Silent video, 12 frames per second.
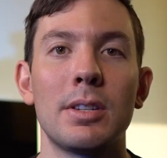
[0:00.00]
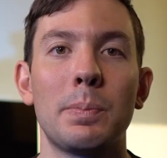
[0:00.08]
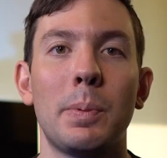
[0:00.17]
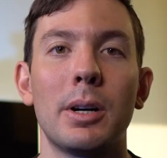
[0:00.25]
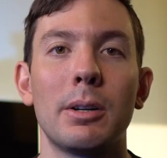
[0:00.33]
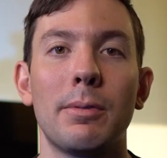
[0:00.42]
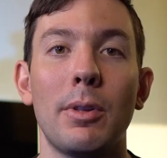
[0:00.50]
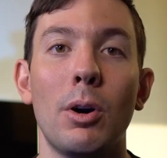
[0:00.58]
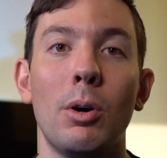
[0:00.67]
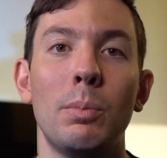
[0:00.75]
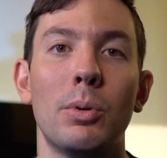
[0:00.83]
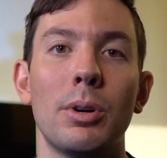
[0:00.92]
is part of the
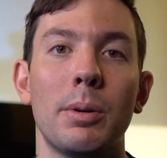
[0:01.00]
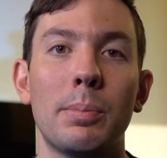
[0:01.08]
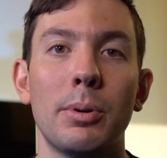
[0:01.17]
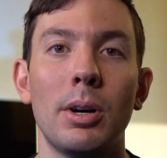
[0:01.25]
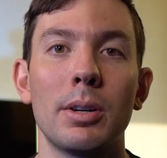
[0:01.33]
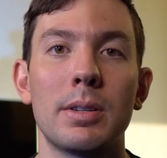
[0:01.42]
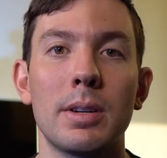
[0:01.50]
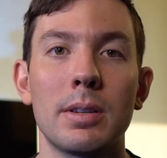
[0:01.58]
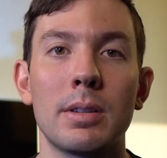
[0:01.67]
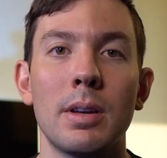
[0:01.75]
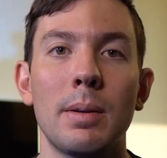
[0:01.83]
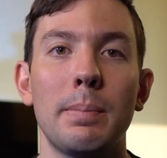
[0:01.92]
onboarding
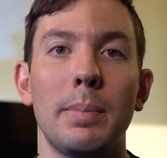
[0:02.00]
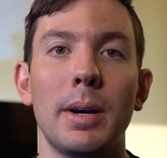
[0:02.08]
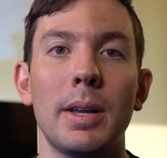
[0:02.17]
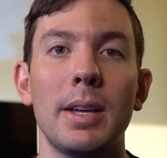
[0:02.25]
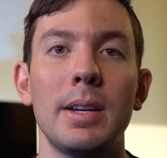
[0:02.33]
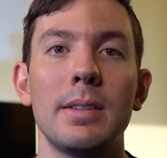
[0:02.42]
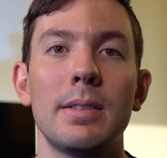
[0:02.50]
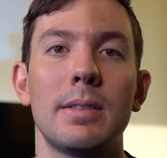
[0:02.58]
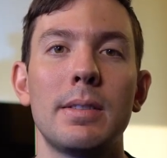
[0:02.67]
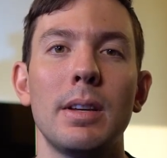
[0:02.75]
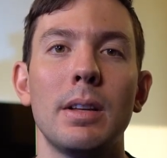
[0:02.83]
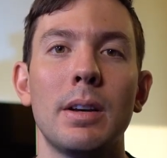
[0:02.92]
process, but it is
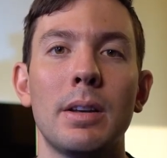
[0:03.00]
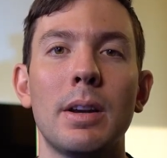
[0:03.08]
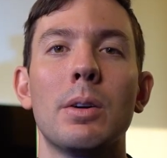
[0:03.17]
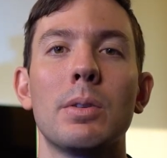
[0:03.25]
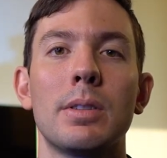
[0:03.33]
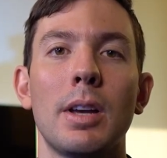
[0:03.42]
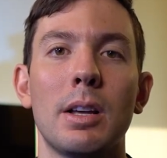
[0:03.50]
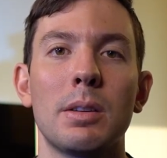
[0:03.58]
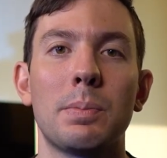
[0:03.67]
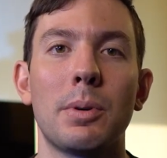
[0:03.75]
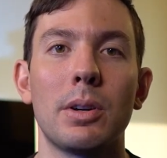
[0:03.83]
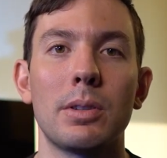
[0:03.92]
still in our sales
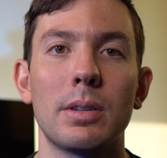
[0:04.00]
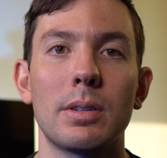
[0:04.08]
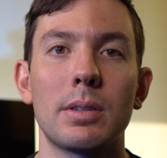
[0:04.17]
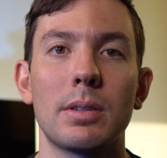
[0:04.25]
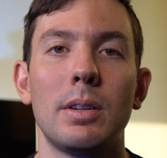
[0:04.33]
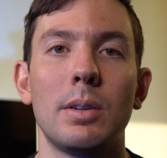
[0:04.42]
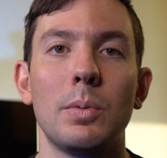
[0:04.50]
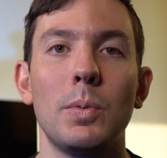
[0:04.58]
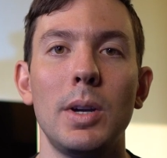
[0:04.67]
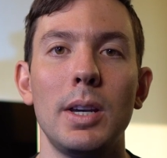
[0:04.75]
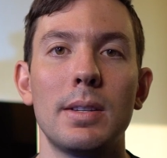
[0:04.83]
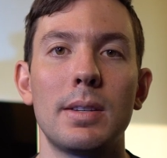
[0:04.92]
process.
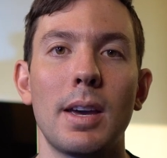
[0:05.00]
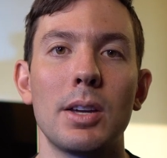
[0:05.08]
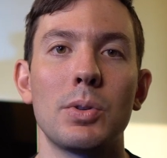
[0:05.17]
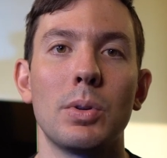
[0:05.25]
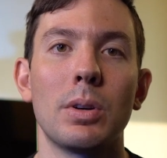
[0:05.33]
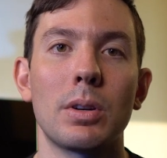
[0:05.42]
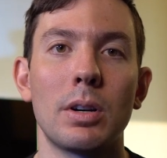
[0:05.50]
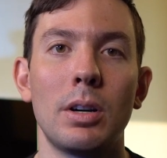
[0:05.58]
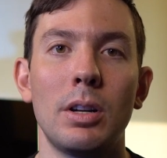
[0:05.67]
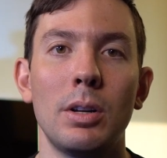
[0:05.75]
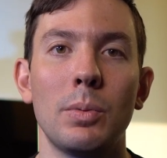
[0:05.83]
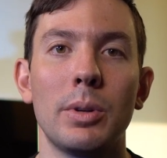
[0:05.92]
We schedule a
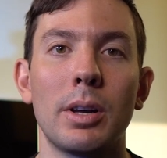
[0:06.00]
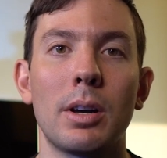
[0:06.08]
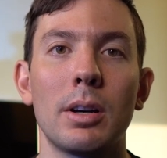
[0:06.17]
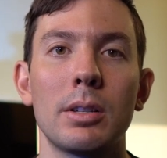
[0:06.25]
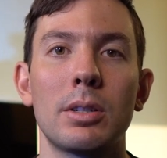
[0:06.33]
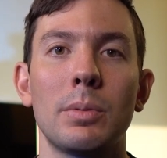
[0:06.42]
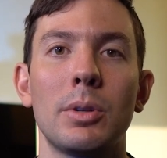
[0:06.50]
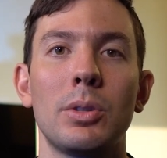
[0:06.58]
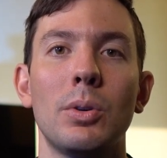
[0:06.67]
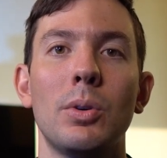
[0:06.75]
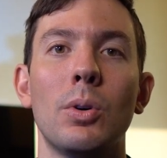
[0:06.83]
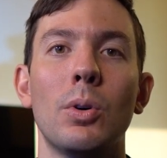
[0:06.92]
call with the customer
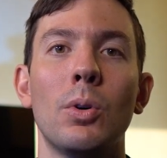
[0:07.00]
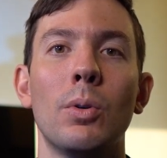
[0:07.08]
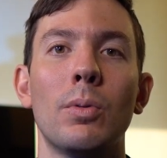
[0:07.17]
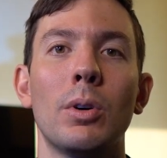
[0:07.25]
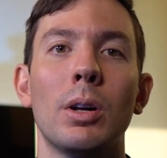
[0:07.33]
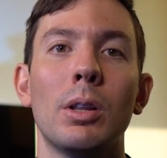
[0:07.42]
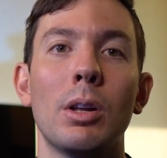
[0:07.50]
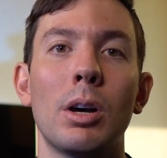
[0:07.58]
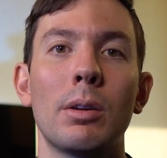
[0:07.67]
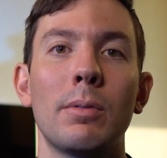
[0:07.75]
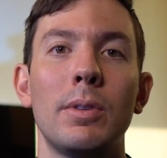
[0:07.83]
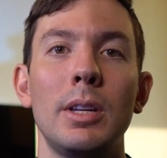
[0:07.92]
to go over a
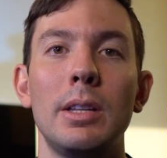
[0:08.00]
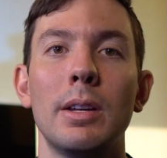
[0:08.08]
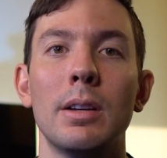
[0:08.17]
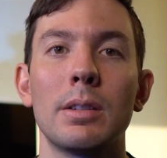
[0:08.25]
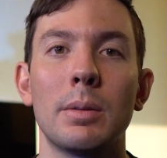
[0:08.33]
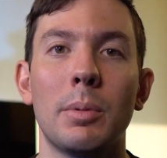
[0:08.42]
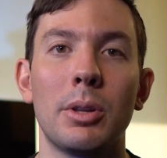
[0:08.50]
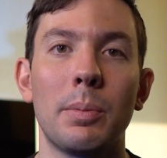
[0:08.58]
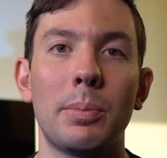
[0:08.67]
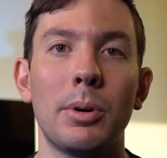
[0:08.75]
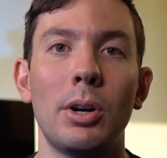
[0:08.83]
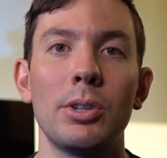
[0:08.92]
lot of details about the
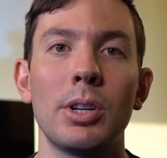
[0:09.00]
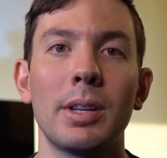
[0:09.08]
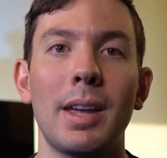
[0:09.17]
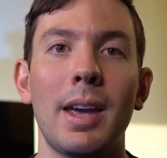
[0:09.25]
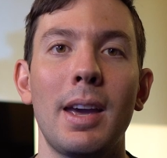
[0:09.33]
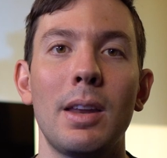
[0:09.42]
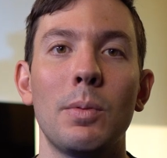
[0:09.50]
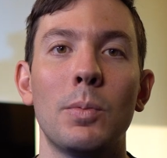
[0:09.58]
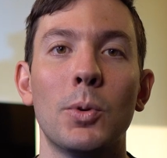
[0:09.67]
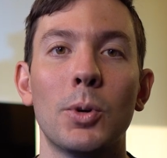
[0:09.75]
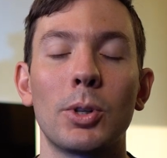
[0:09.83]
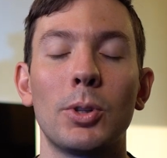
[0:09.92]
project and
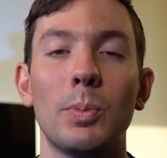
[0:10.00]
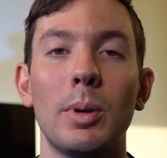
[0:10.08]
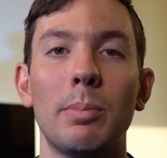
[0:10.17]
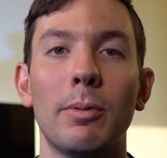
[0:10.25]
work to be